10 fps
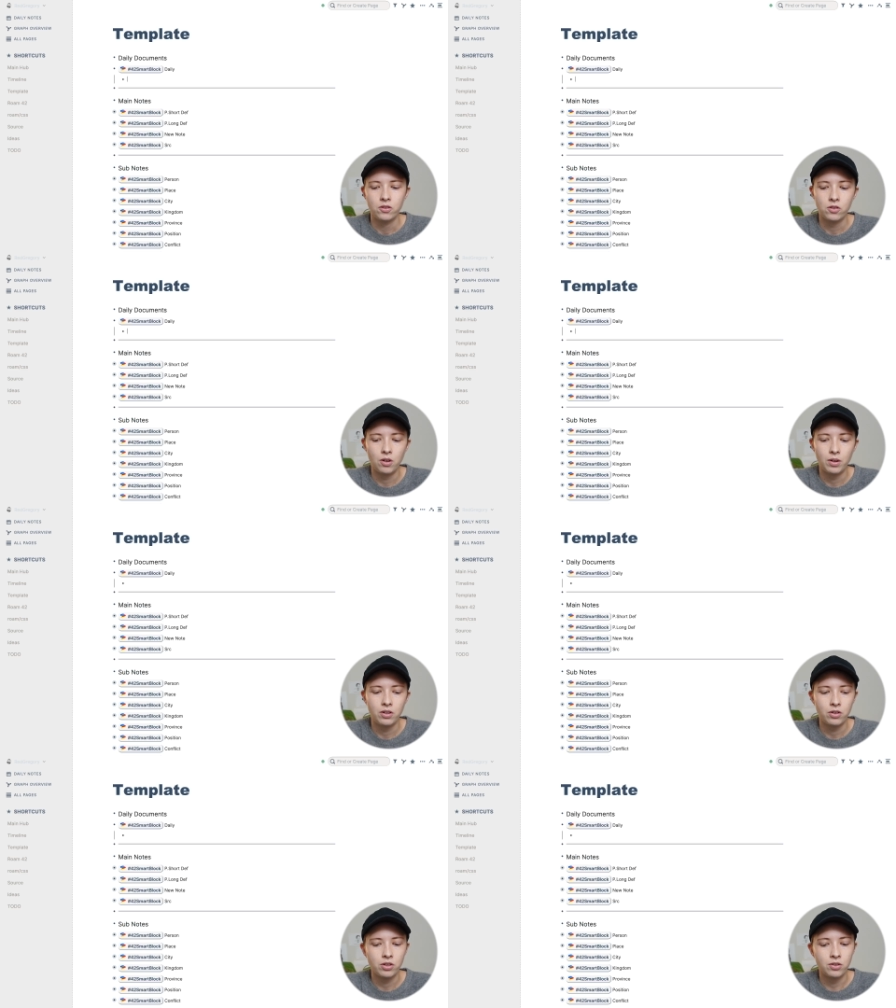So
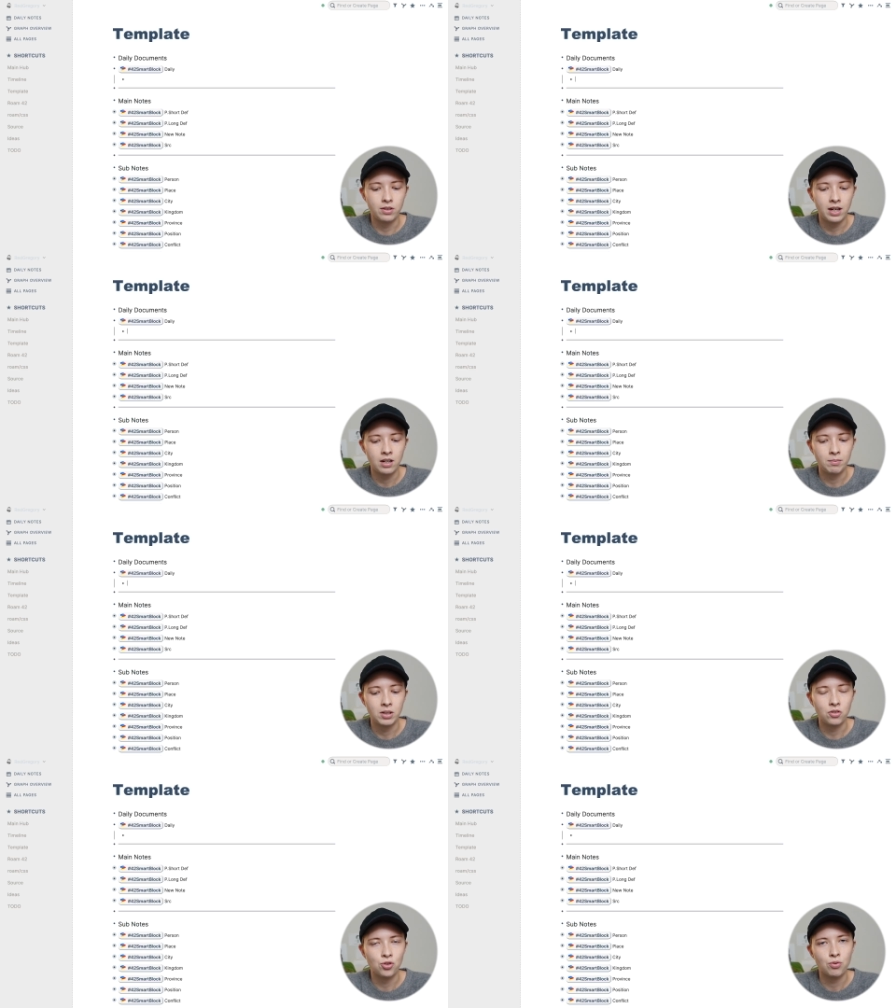in order to do that, I'm
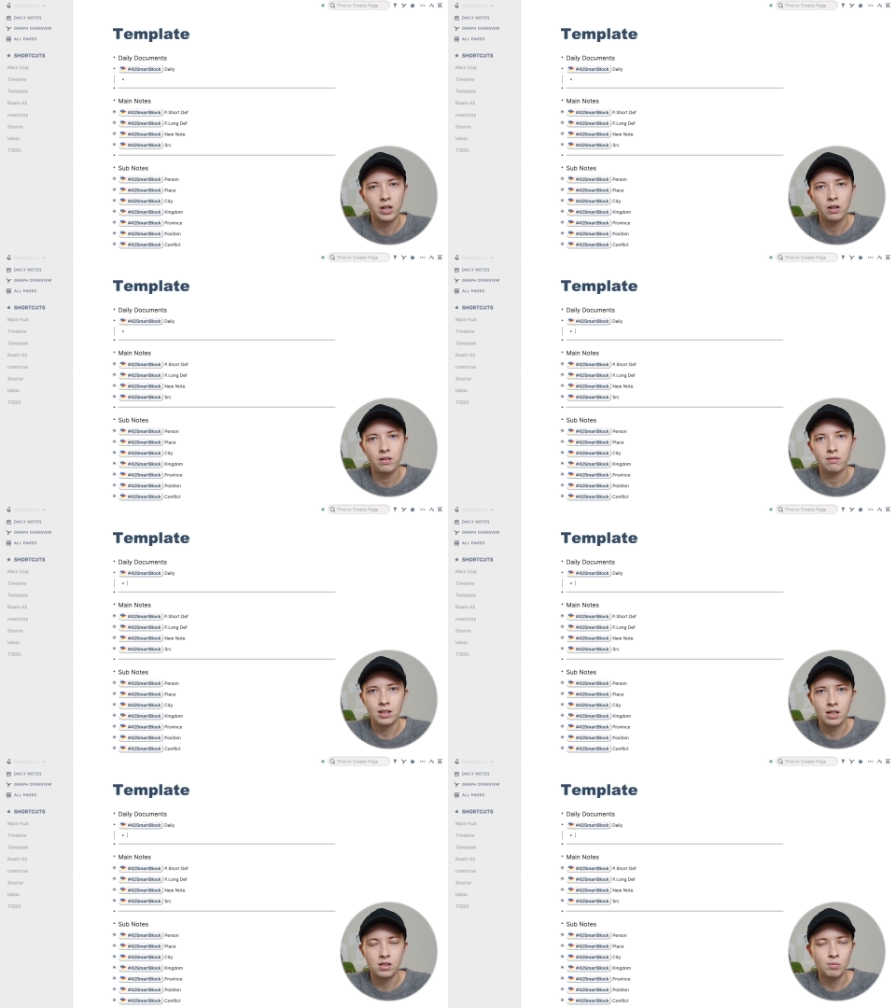gonna trigger
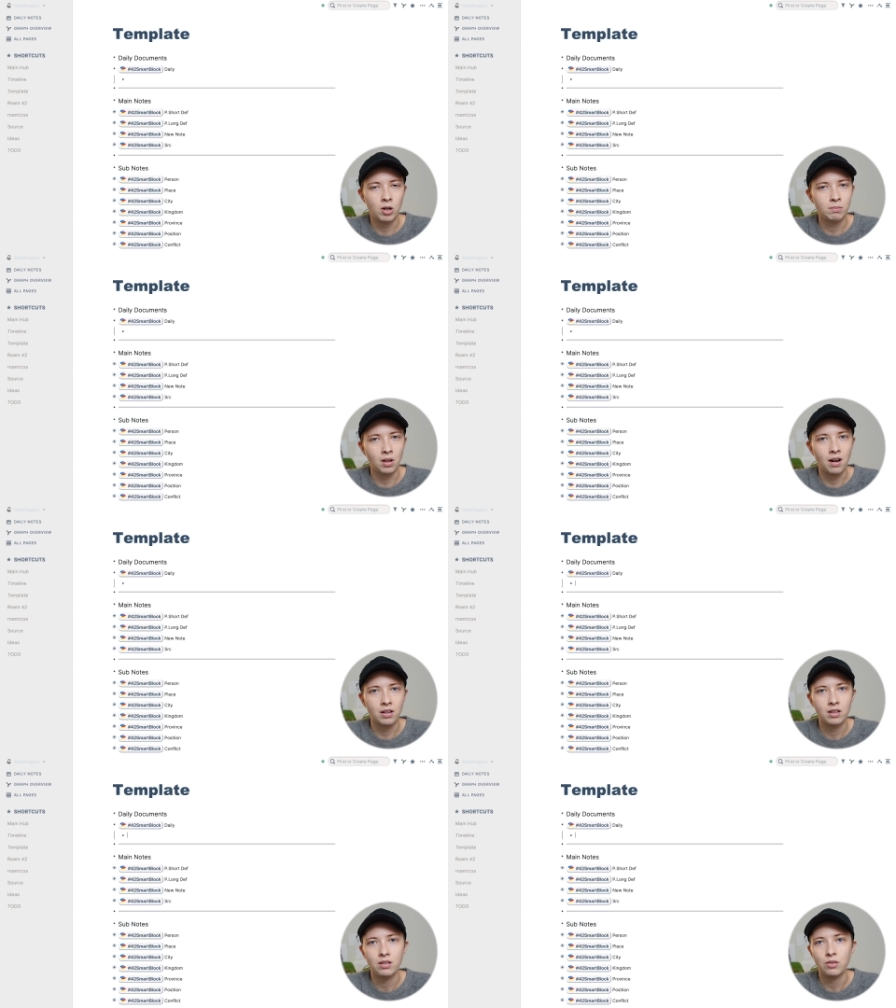the
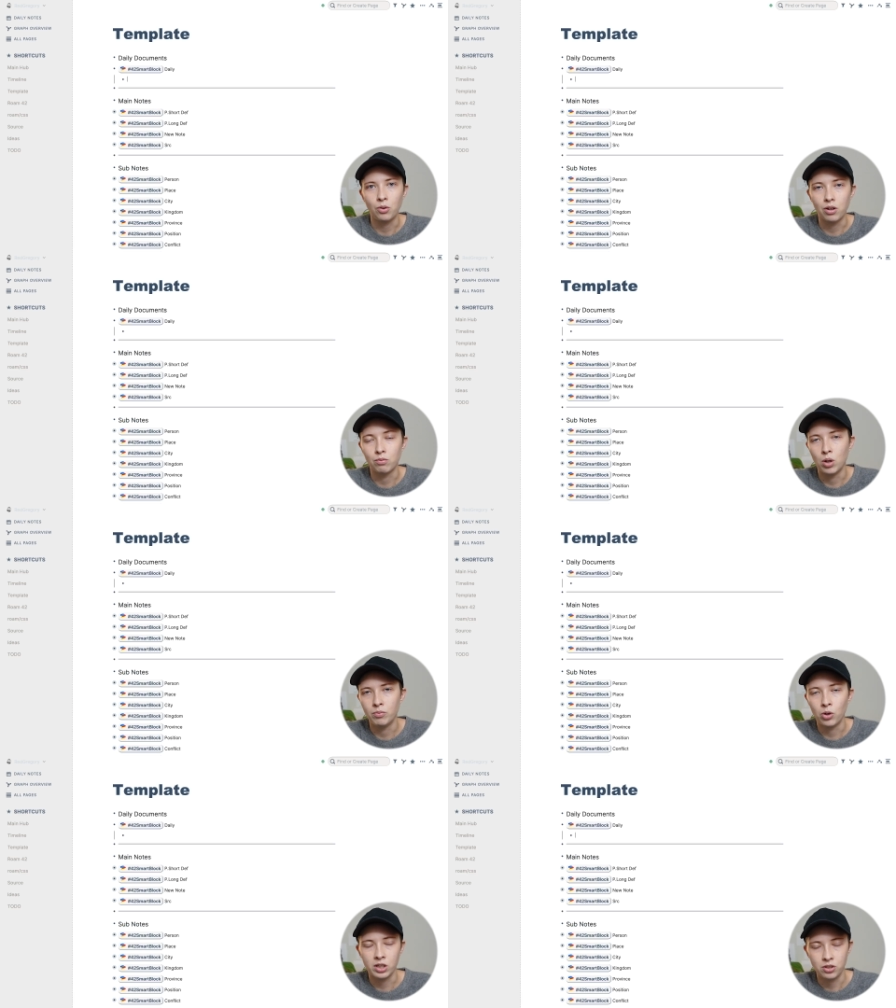SmartBlock or
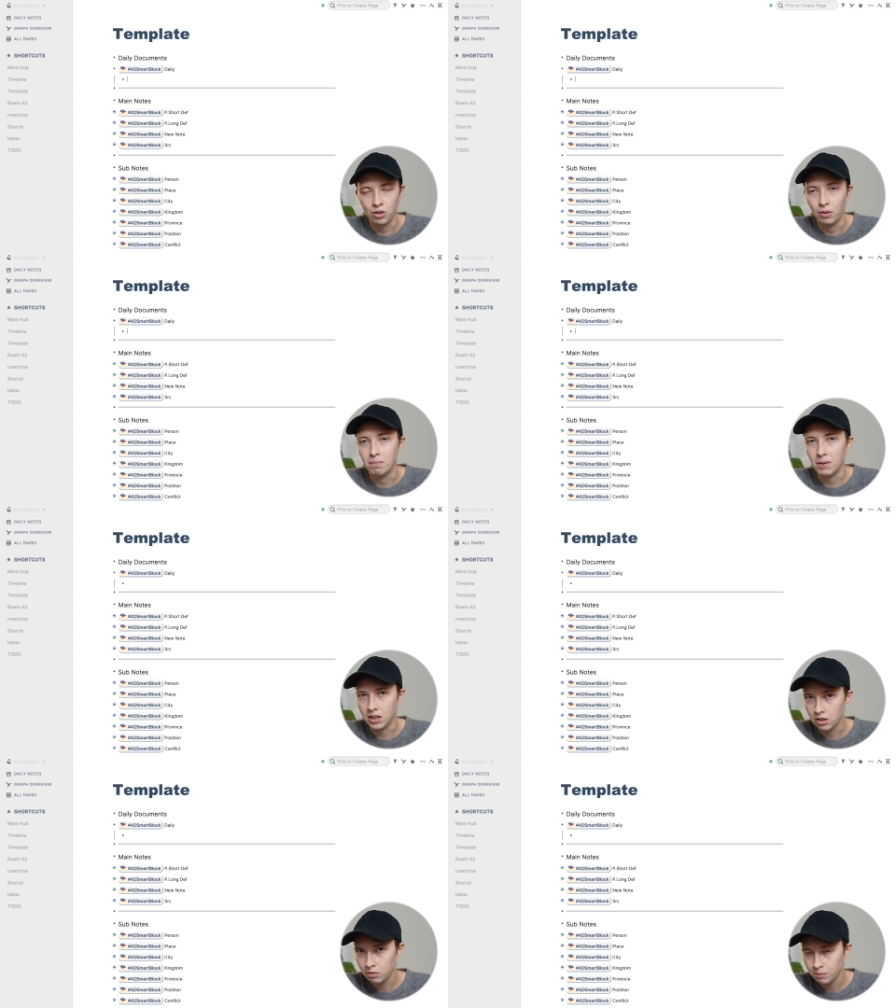Roam42
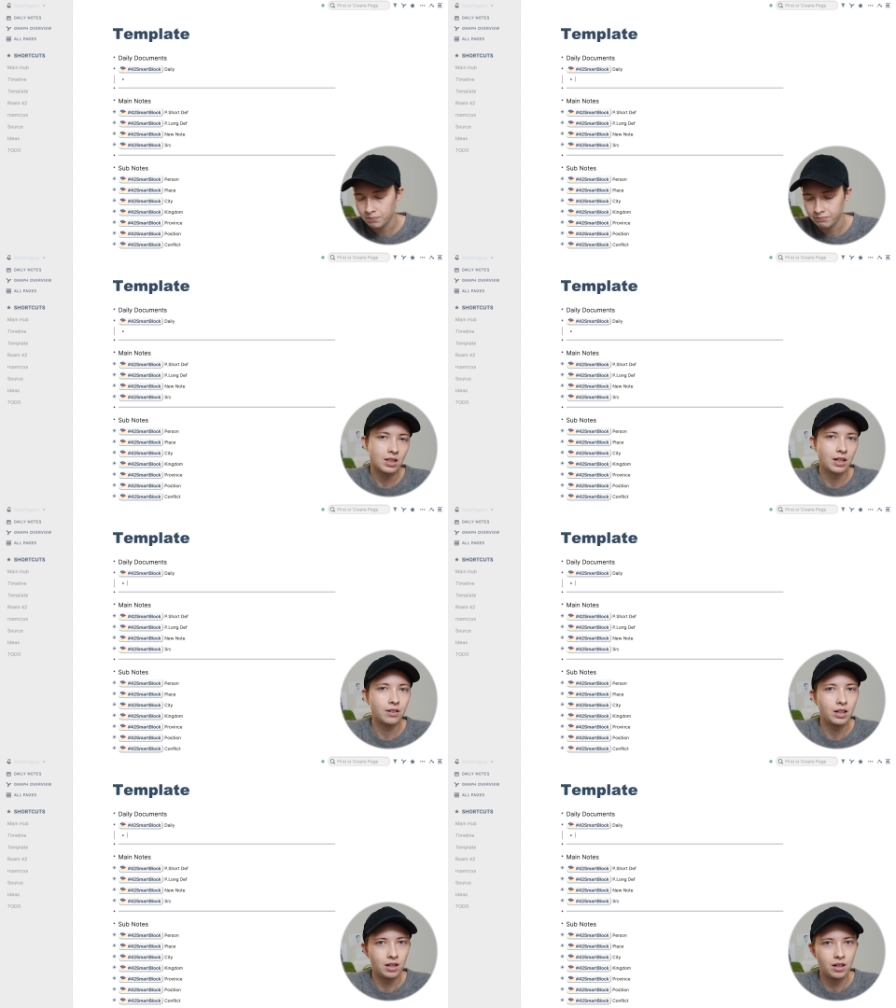menu.
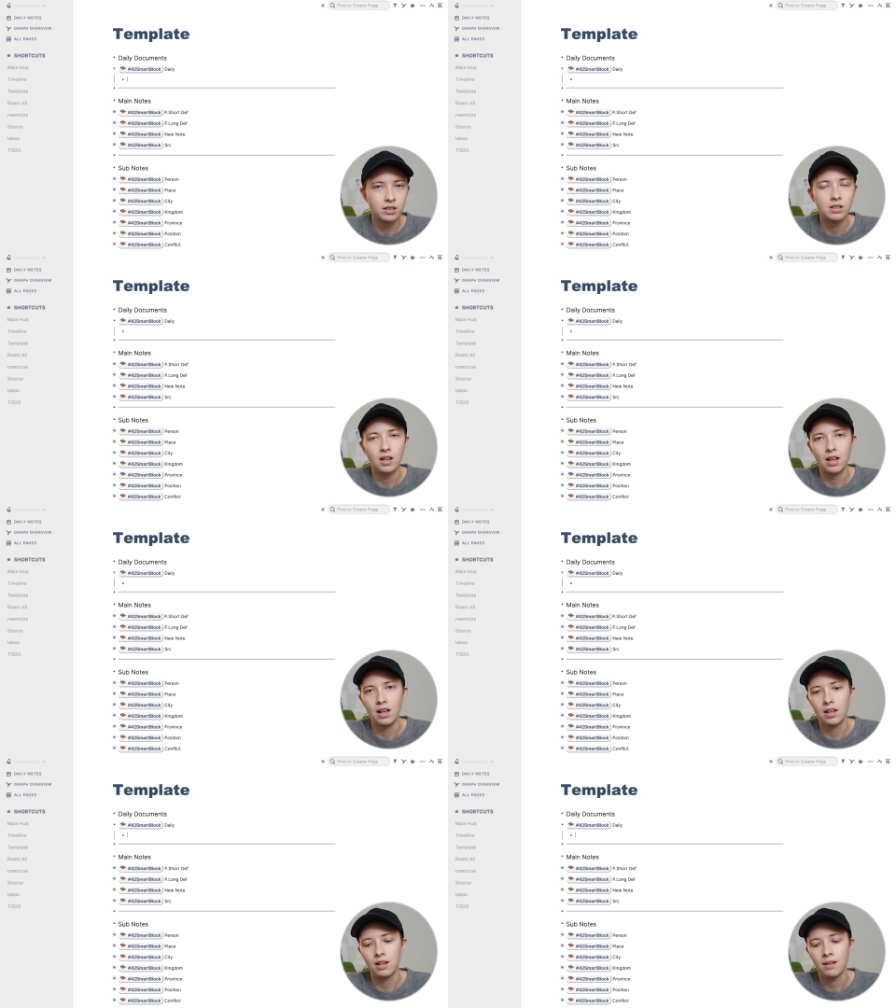There is
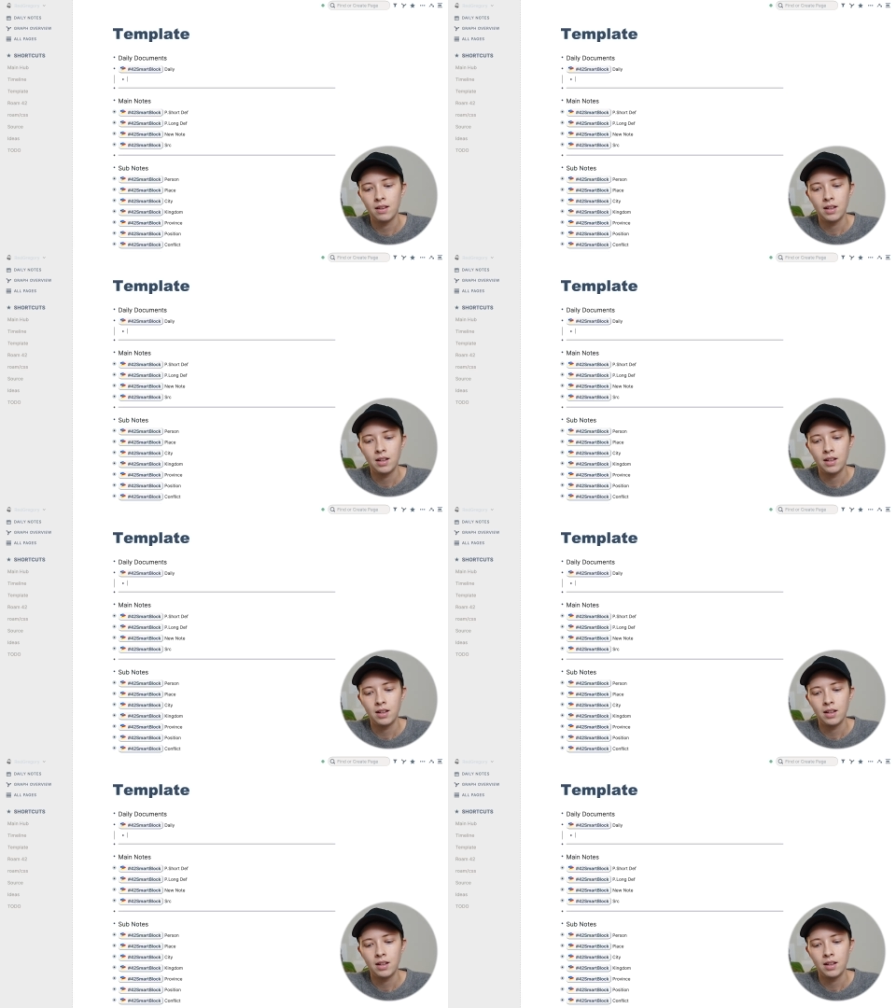a